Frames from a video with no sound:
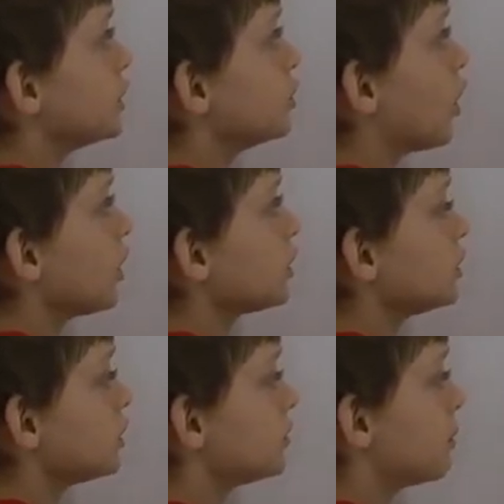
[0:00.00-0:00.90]

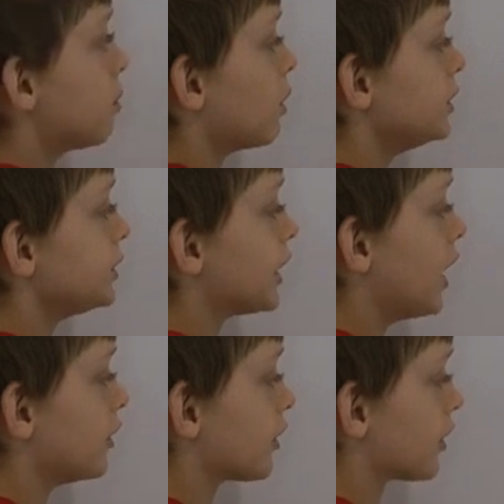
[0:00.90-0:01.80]
dots, the points
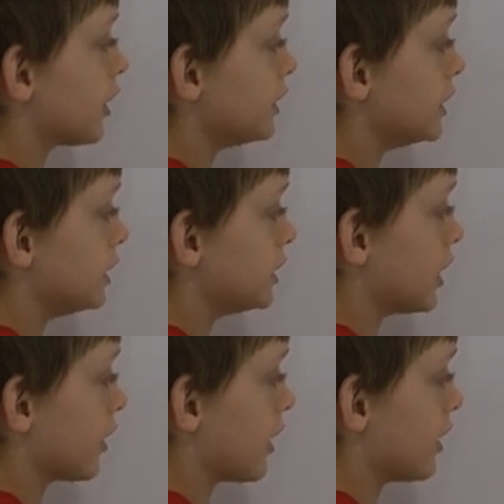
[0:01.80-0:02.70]
under each
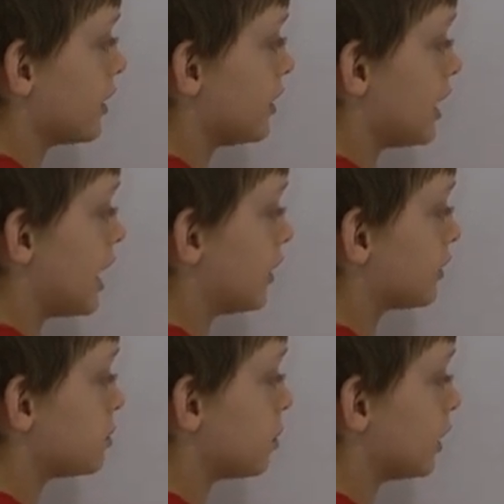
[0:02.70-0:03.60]
other.
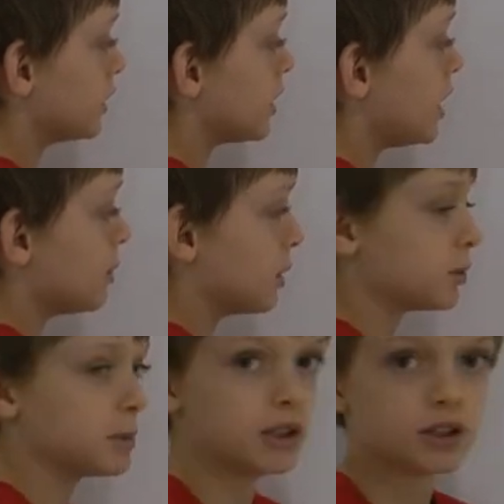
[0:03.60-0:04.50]
Every point
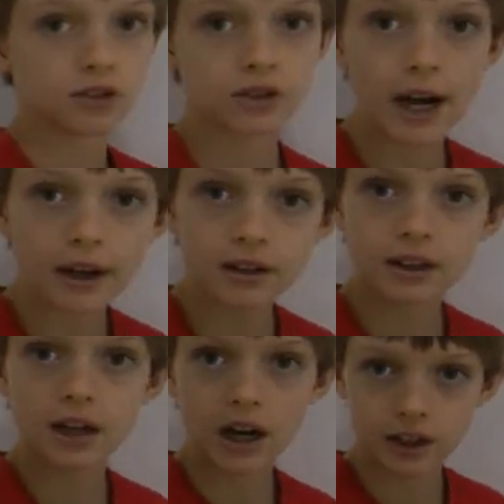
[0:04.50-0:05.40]
must be
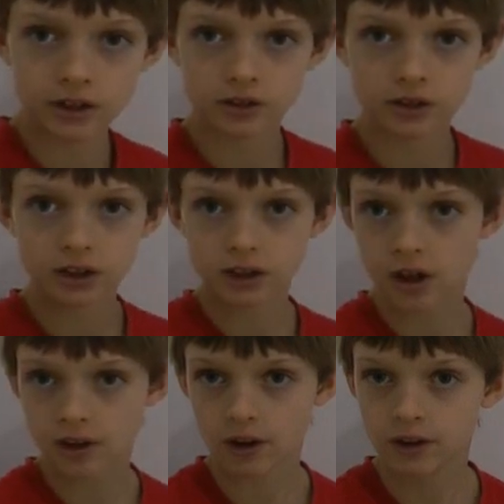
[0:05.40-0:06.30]
directly under each
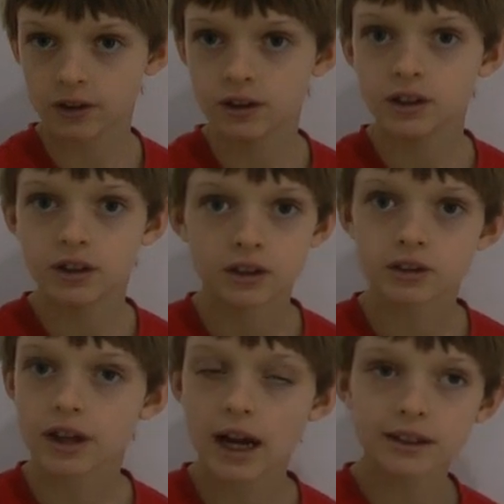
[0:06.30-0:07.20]
other.
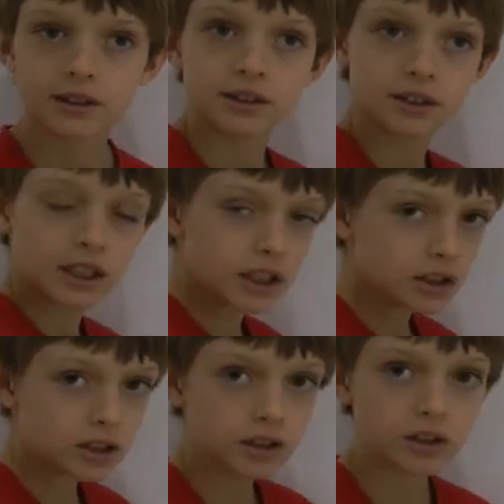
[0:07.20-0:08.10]
So that is
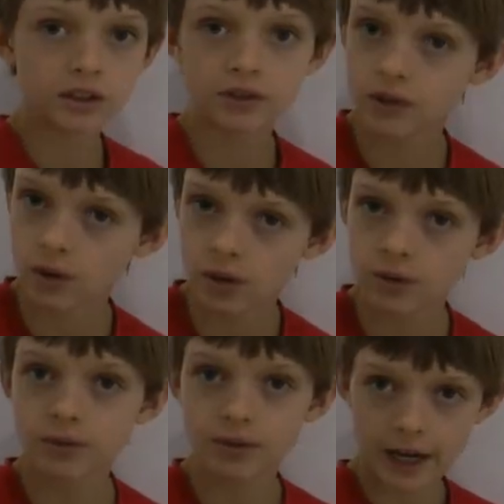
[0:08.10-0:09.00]
it
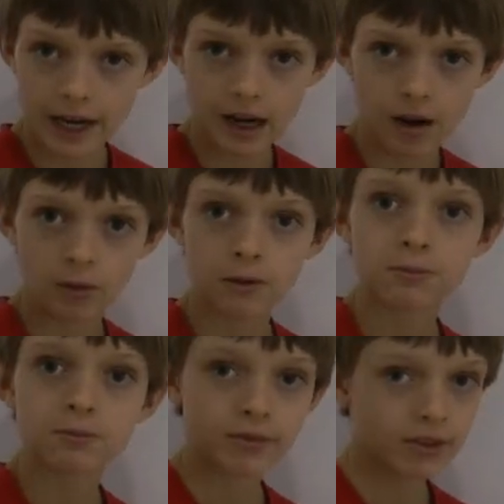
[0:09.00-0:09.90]
for now.
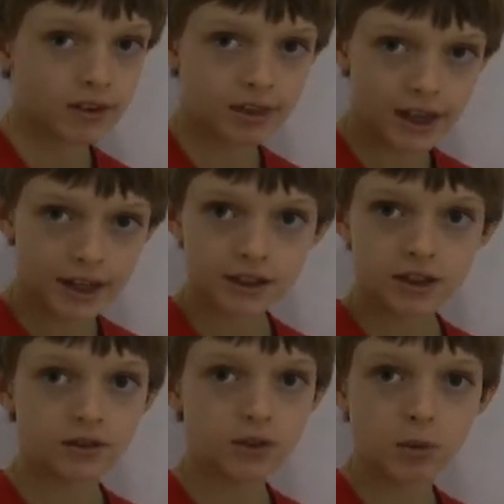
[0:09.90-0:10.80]
Thank
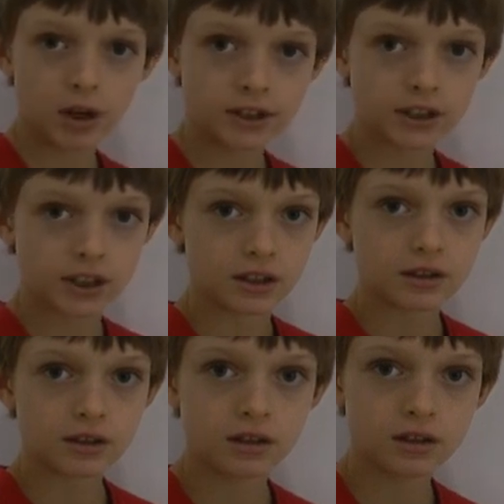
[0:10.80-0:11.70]
you for watching.
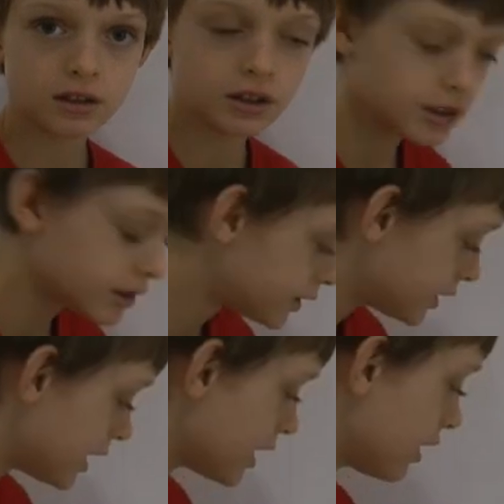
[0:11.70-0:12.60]

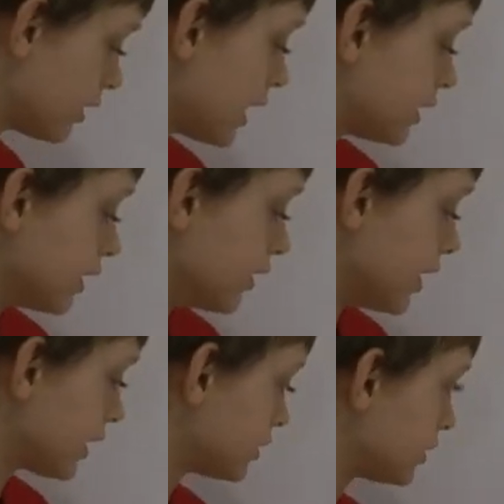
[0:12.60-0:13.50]
See you later
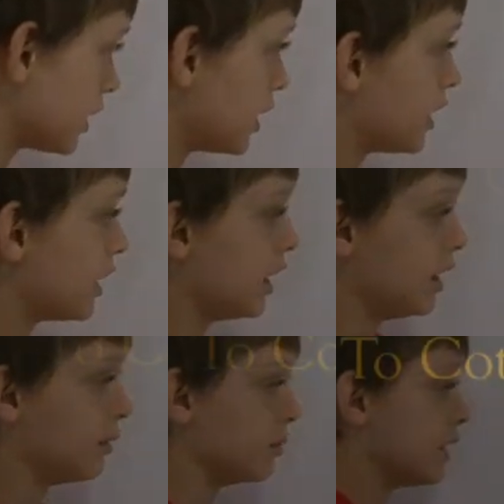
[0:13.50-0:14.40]
next
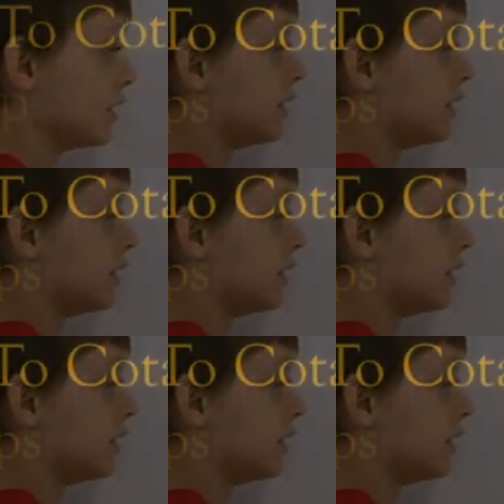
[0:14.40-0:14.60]
time.